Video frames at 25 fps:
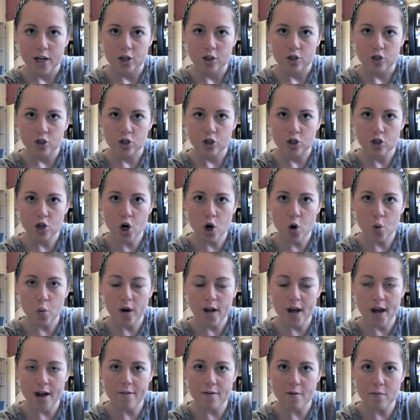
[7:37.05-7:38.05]
So
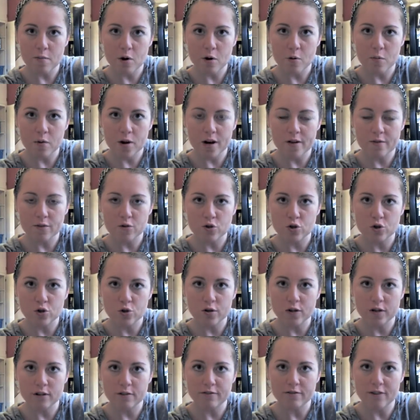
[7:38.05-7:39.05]
we have a moment of true
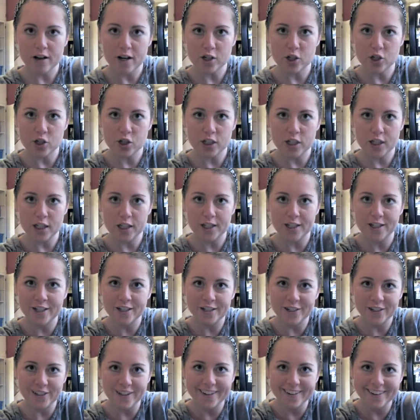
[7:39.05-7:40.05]
confession
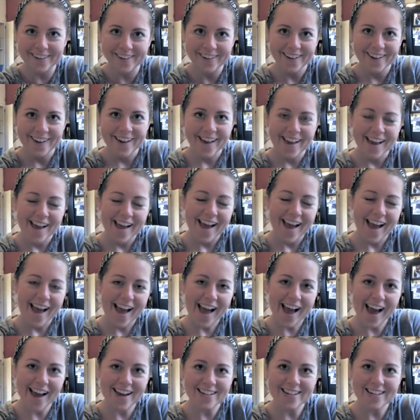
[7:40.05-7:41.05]
here
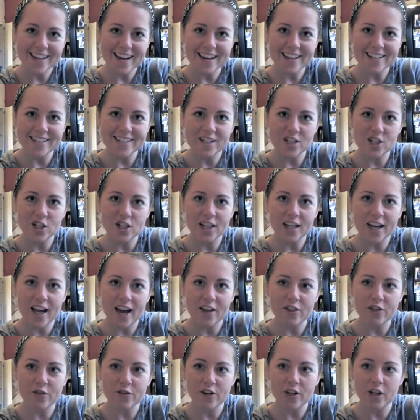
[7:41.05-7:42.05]
at Dietitian
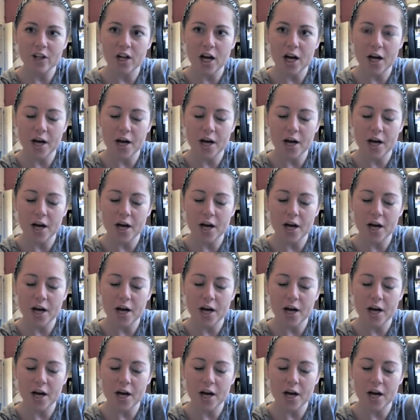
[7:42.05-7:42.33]
Cathryn.